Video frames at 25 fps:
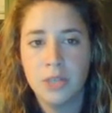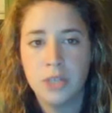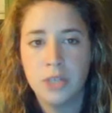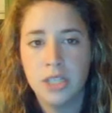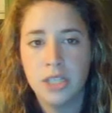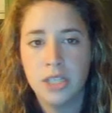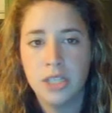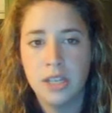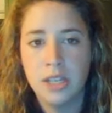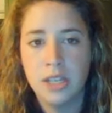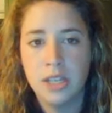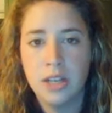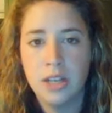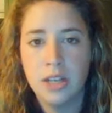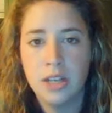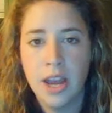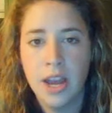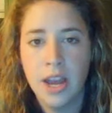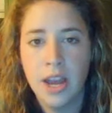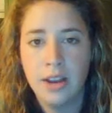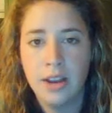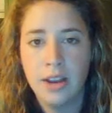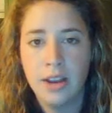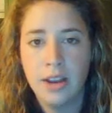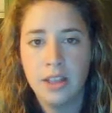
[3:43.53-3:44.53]
which is the
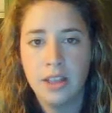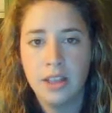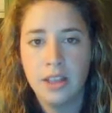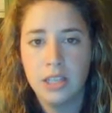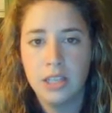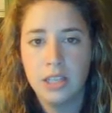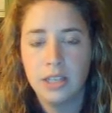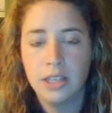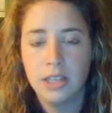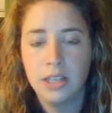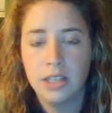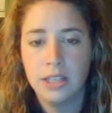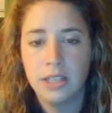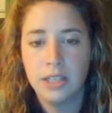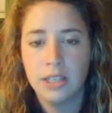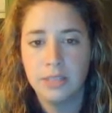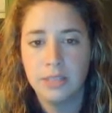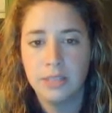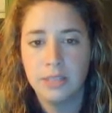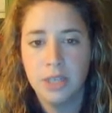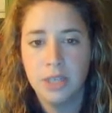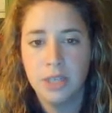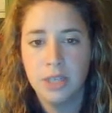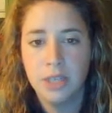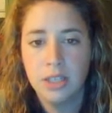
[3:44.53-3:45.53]
diagnostic
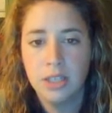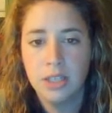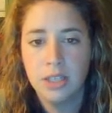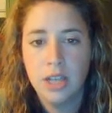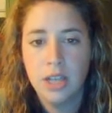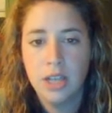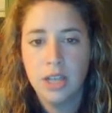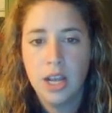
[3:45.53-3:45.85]
assessment,